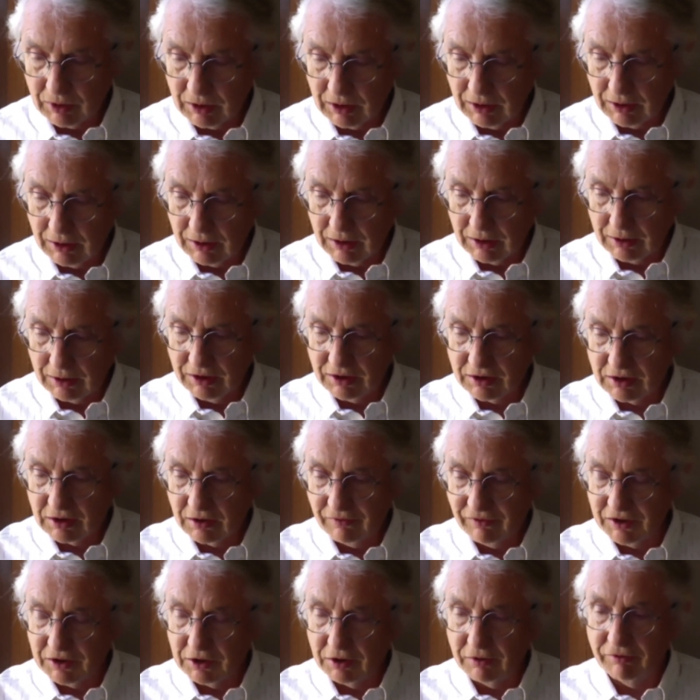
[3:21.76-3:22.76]
list of
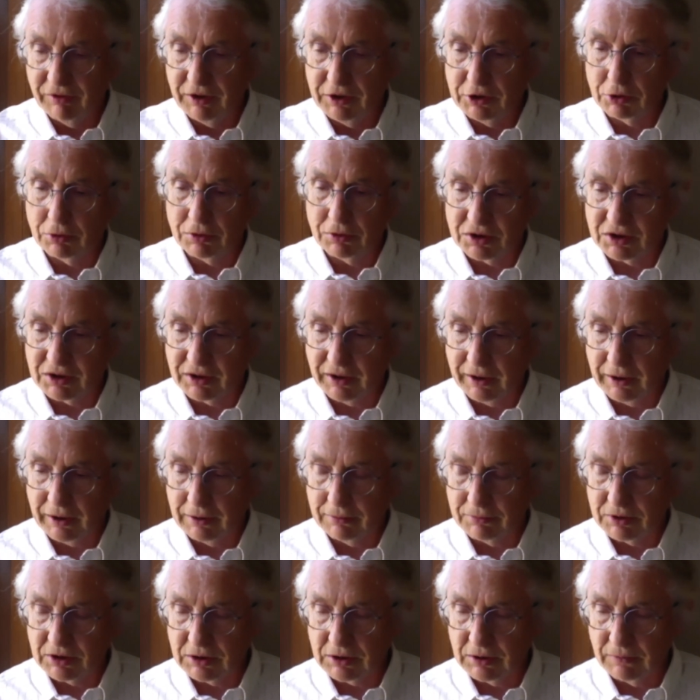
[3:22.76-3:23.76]
individual
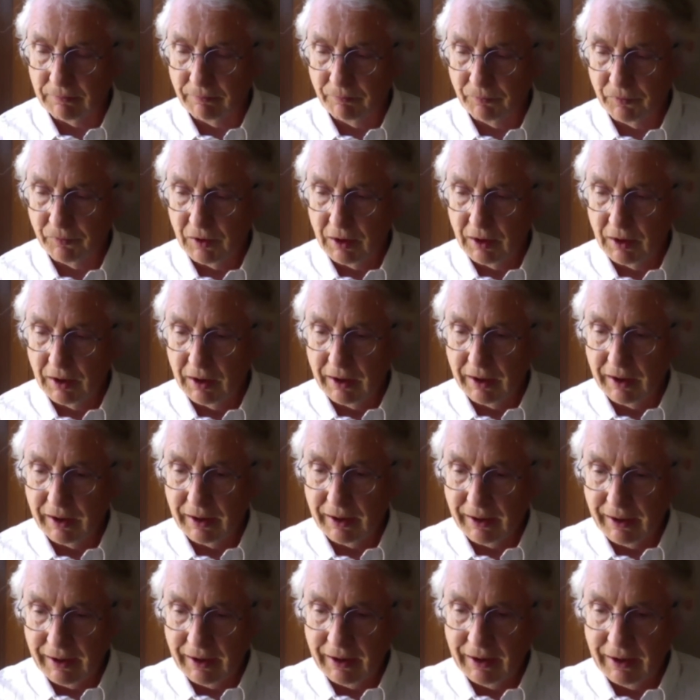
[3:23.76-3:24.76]
stamps,
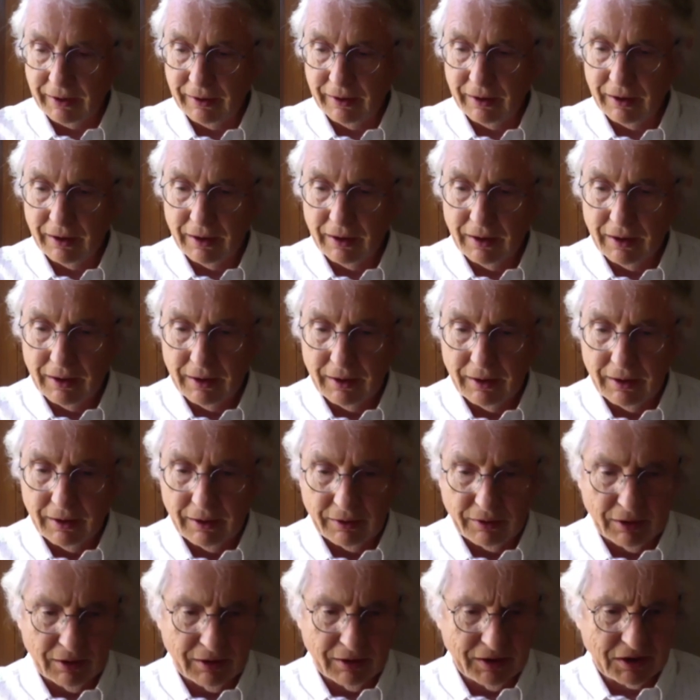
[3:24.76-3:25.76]
and
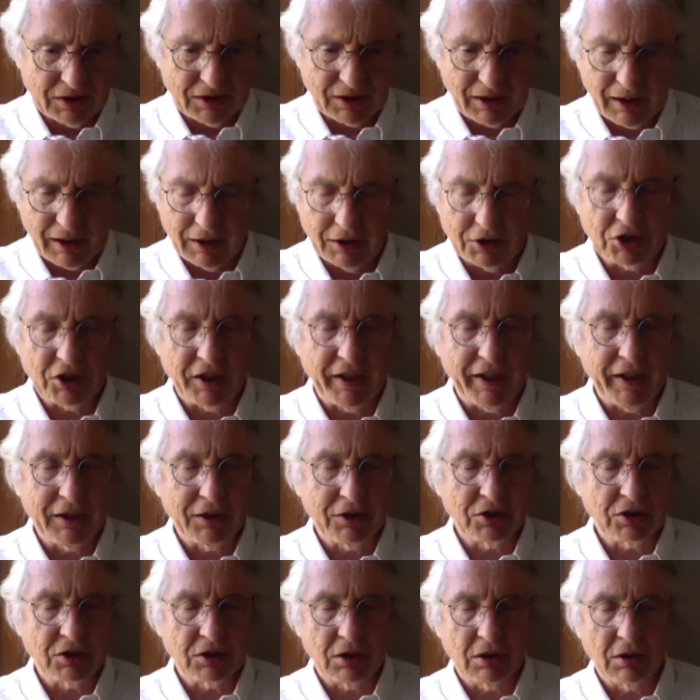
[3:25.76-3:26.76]
the list kind of
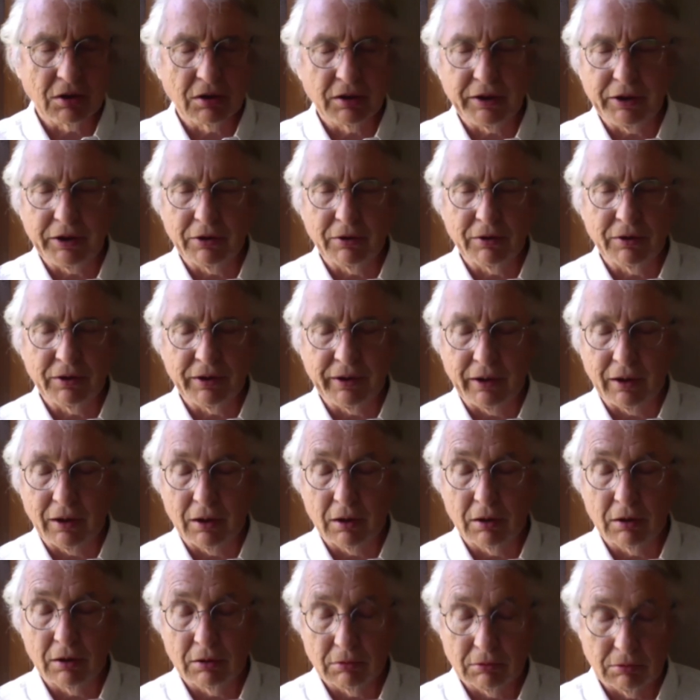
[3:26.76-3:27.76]
changed here and there.
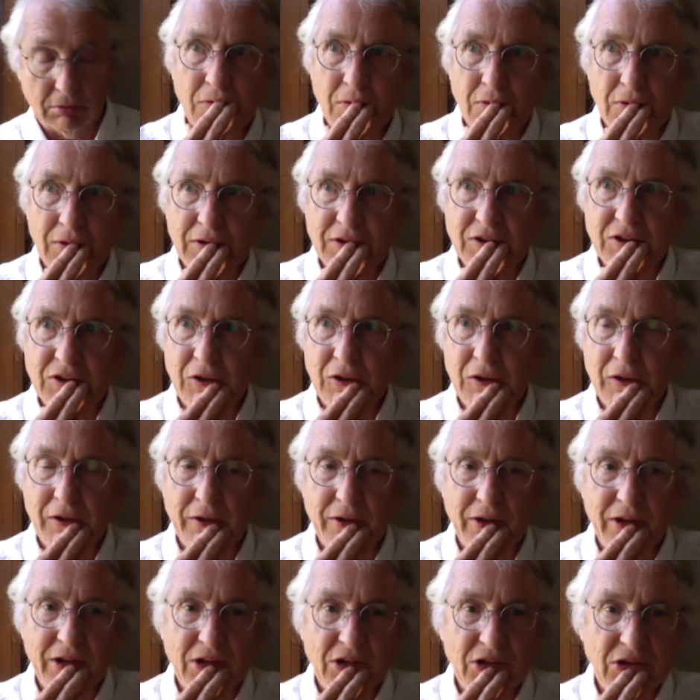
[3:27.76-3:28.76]
I started
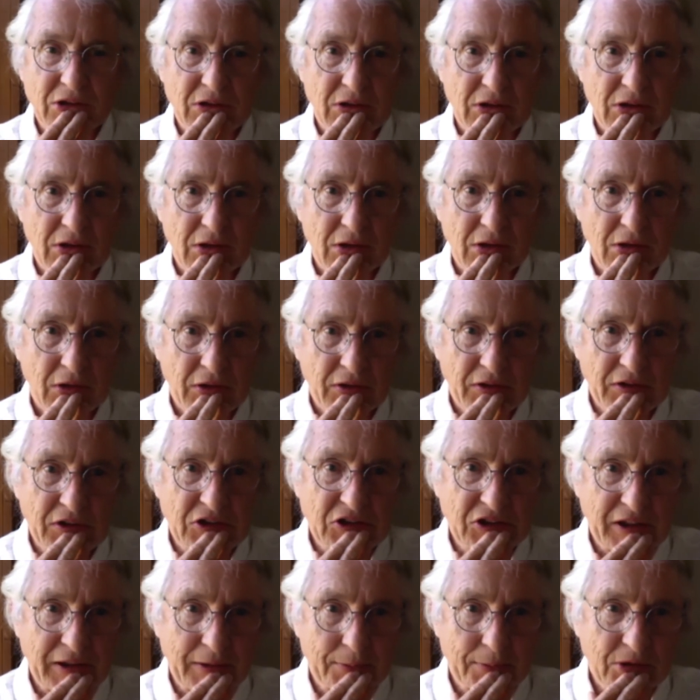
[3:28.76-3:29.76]
these
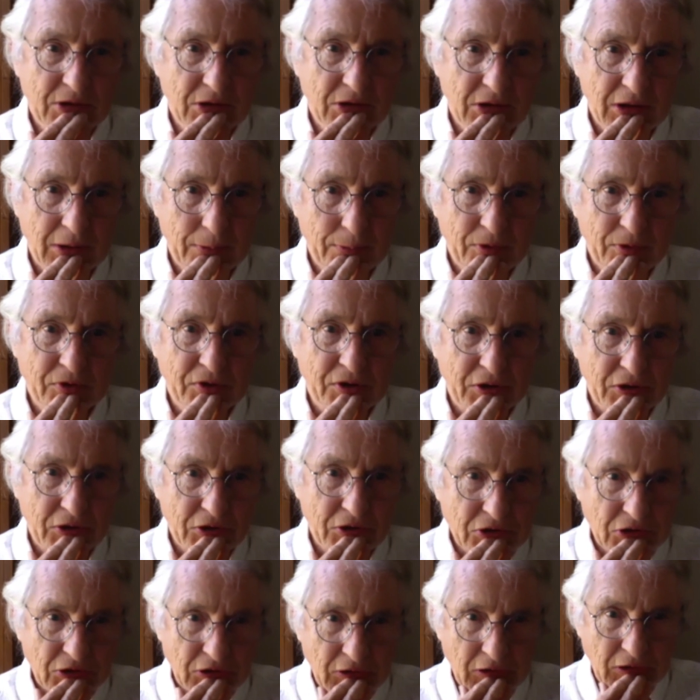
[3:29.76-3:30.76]
stamps a couple of
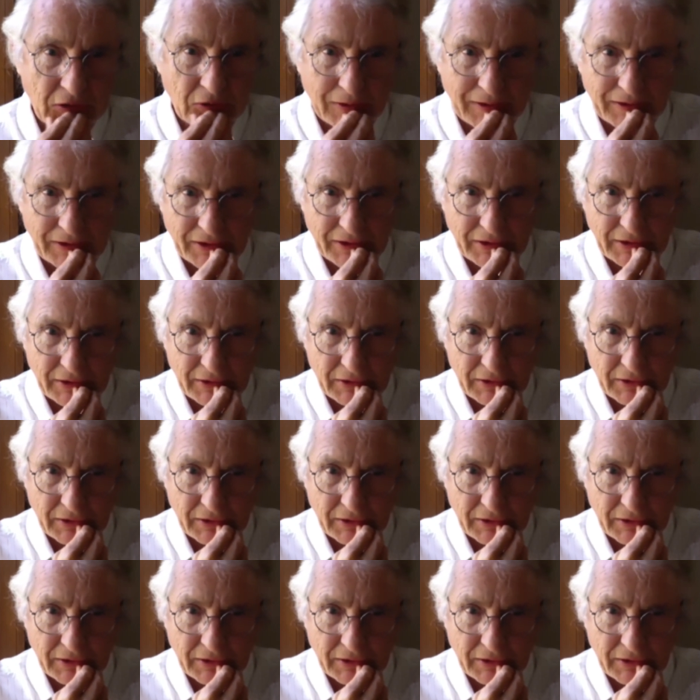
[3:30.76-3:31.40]
years ago, I think.